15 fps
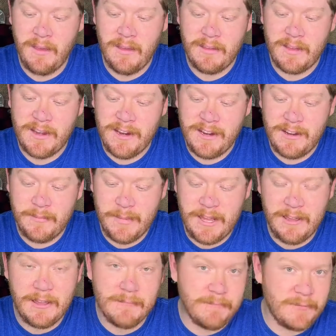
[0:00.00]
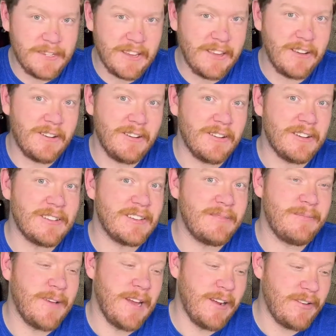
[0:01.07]
they need to be secure because
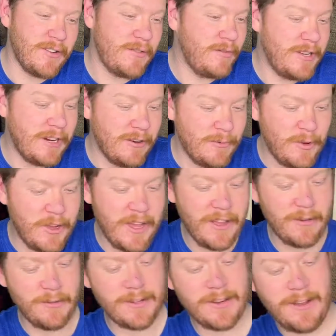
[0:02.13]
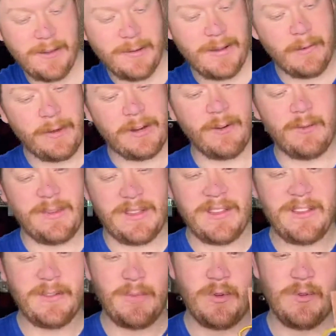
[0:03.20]
I got terrible ankles. So anyway, I went home with
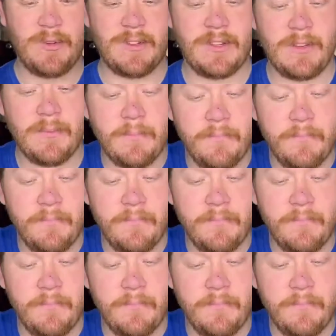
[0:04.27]
these boots.